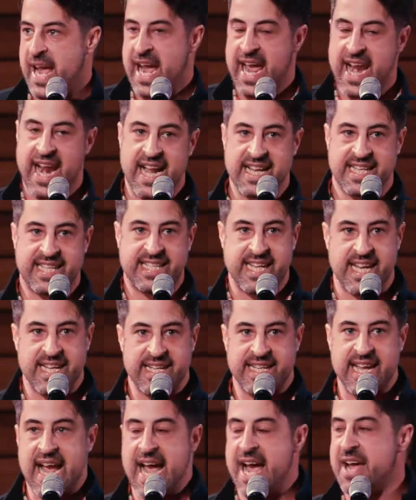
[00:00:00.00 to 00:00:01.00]
And I
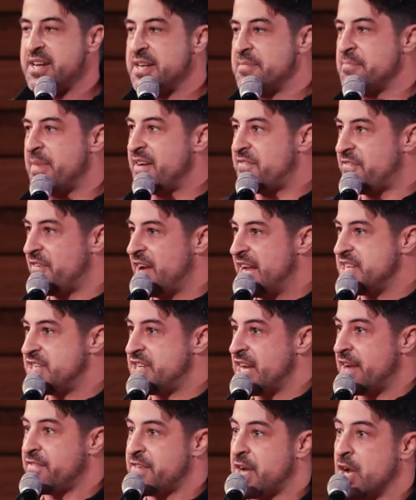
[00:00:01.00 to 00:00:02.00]
sit down, and my friend
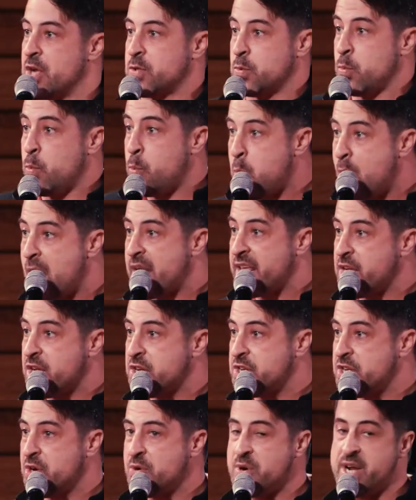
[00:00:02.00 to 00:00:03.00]
Jeff goes, "What are
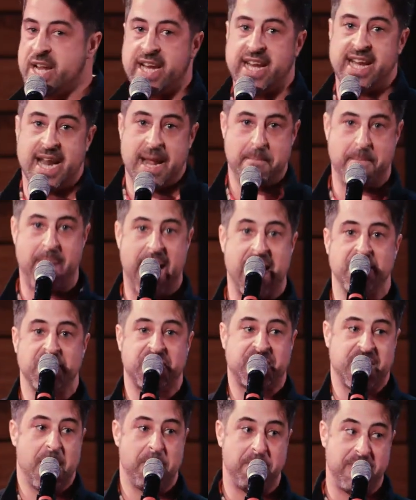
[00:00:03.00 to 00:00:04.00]
you doing?" And I
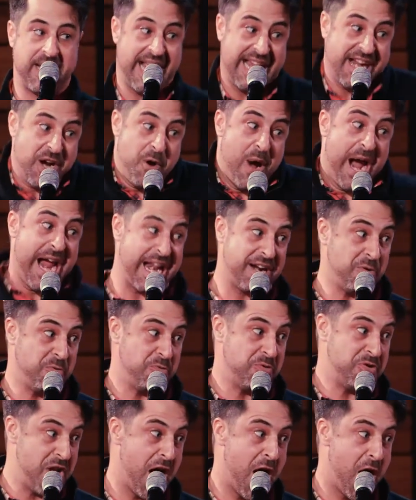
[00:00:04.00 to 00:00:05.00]
bounce up, and I go, "I
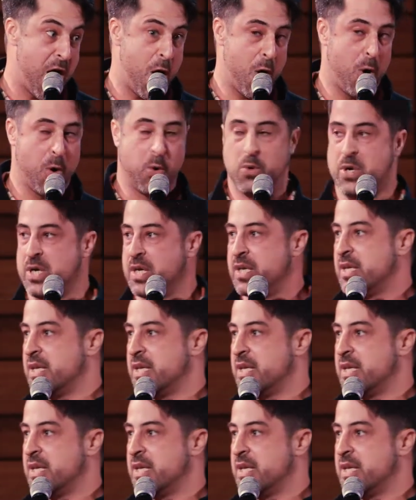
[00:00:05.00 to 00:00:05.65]
don't know."